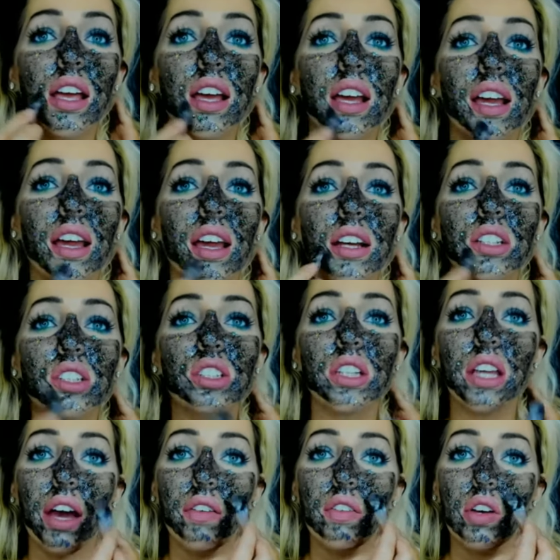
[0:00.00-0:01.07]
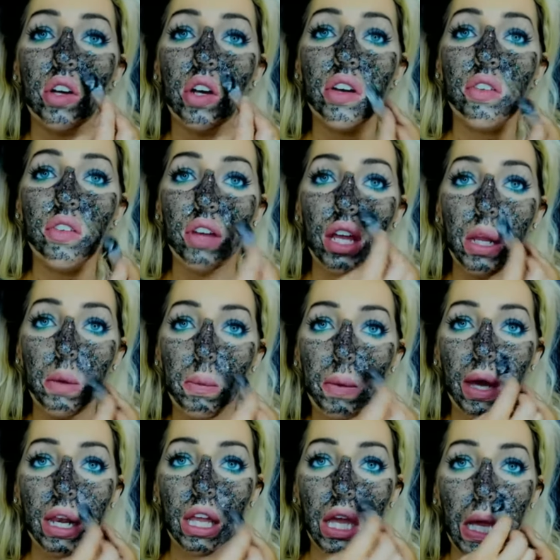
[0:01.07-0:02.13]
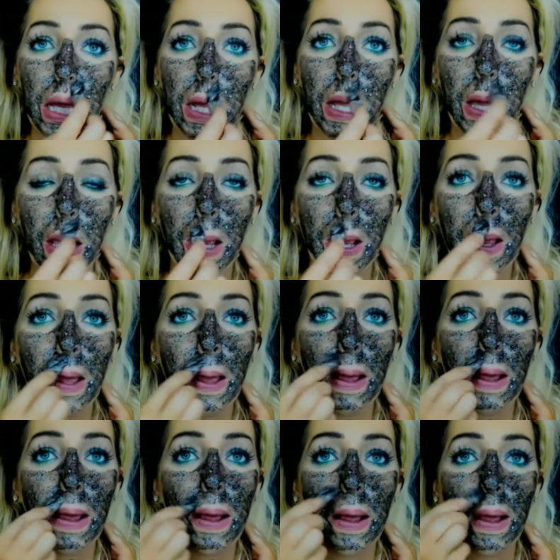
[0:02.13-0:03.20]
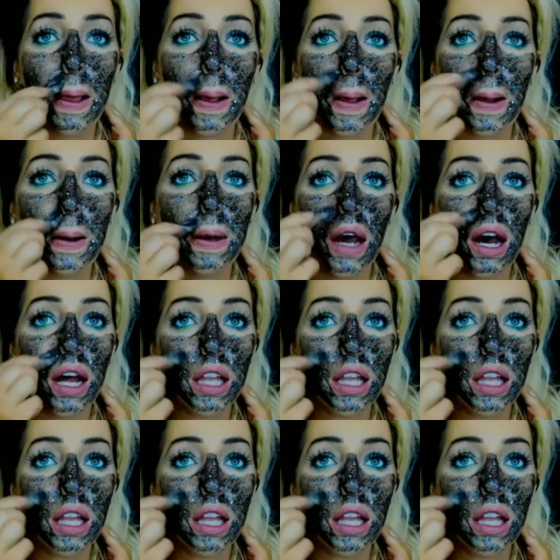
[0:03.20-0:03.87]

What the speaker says: I actually haven't heard of anybody not